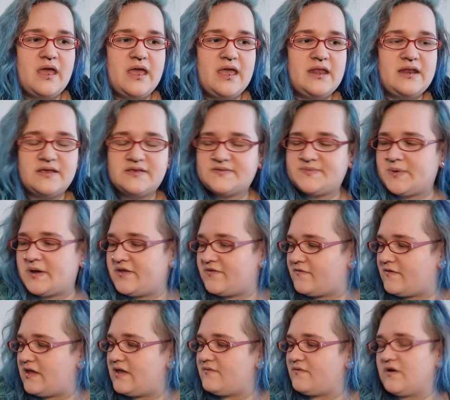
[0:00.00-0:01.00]
It is my
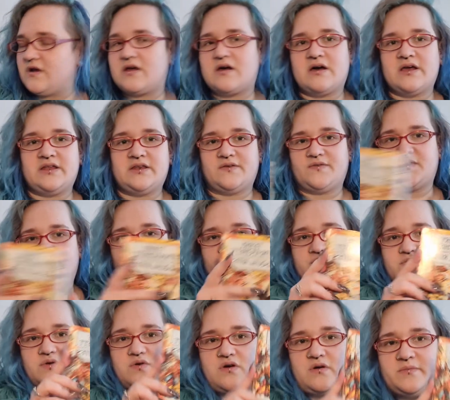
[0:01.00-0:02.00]
favorite kind of
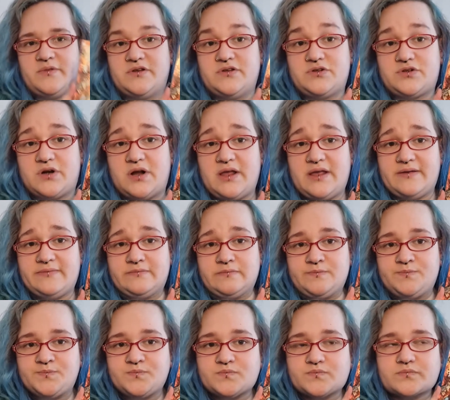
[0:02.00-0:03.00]
social commentary,
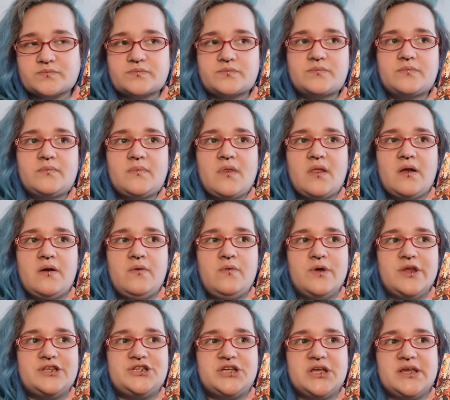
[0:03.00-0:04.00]

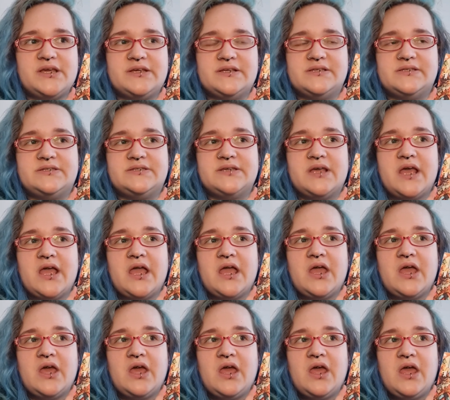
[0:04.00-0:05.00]
which is
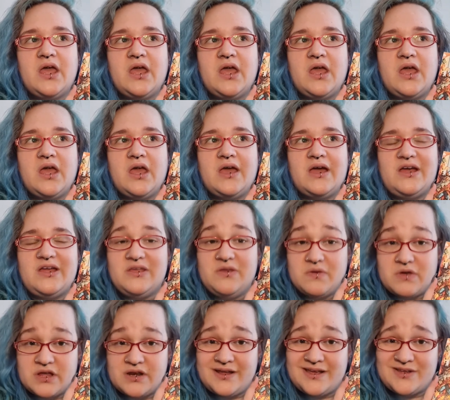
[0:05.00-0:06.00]
you
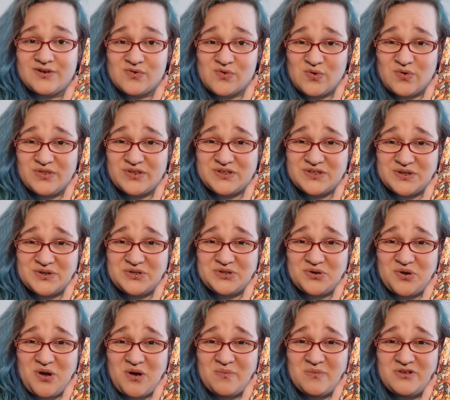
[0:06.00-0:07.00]
can ignore the
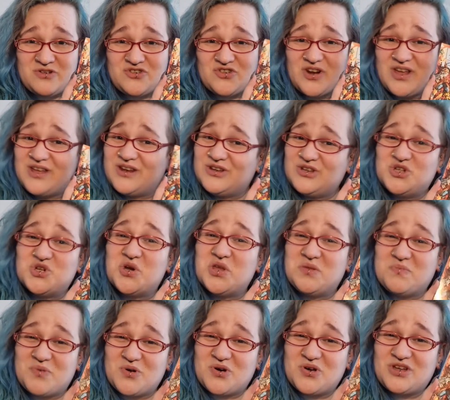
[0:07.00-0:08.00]
social commentary and enjoy the
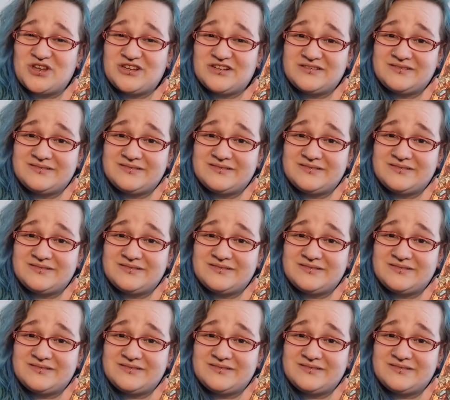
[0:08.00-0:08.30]
book.